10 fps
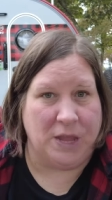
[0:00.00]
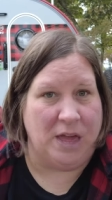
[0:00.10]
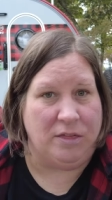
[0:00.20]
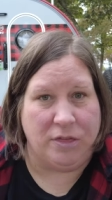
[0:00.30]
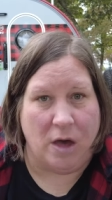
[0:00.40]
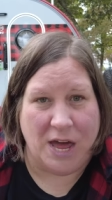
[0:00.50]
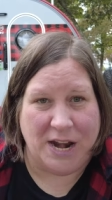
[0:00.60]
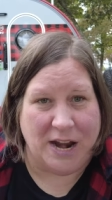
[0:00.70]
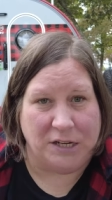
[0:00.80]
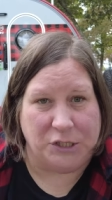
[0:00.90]
it thawed
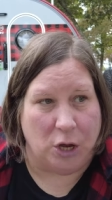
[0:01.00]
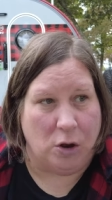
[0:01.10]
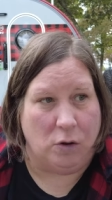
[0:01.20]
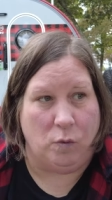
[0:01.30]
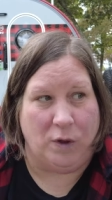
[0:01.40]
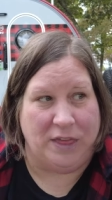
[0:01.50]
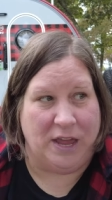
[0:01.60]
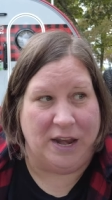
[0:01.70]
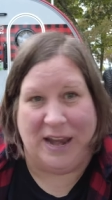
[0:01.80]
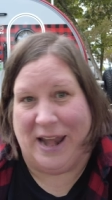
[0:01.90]
on its own
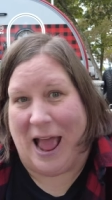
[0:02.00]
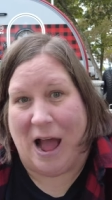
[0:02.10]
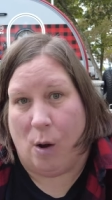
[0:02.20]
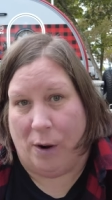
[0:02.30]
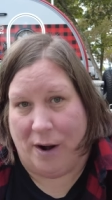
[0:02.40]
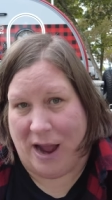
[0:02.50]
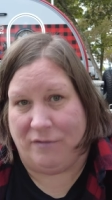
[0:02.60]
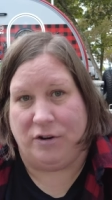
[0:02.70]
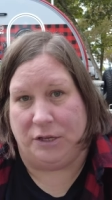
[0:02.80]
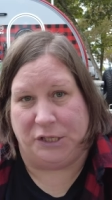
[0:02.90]
within an hour
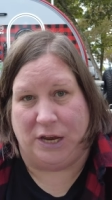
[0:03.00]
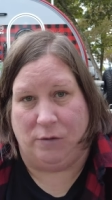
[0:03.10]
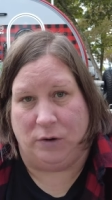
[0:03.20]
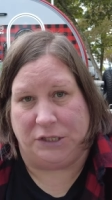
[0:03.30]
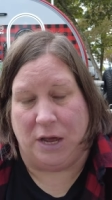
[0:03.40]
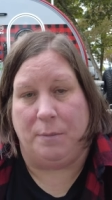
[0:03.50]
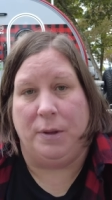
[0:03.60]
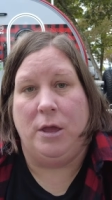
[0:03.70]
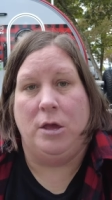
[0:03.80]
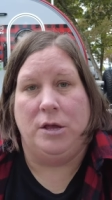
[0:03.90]
after the sun was up.
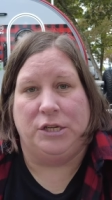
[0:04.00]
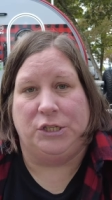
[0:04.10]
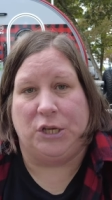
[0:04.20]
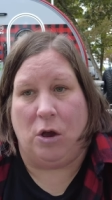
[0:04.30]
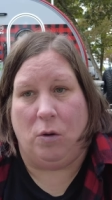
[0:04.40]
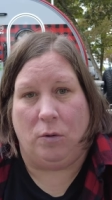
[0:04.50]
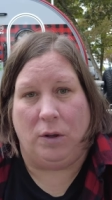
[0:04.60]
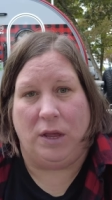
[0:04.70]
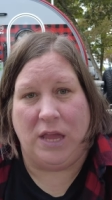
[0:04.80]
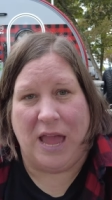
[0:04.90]
So
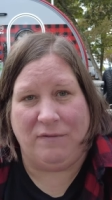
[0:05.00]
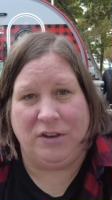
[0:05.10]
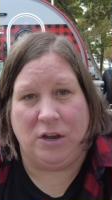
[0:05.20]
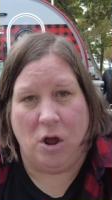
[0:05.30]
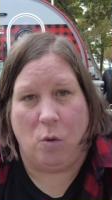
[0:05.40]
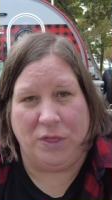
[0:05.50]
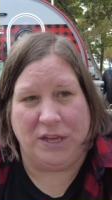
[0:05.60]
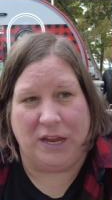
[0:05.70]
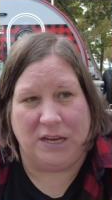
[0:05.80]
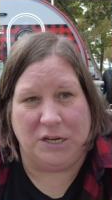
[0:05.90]
you have to know what
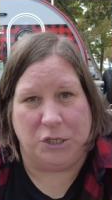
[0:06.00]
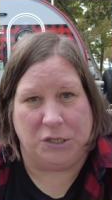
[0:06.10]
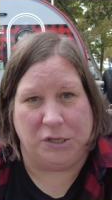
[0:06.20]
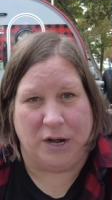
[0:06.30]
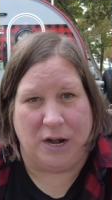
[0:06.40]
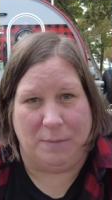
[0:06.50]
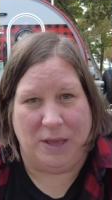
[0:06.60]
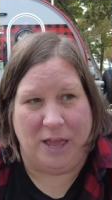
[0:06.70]
the conditions are going to be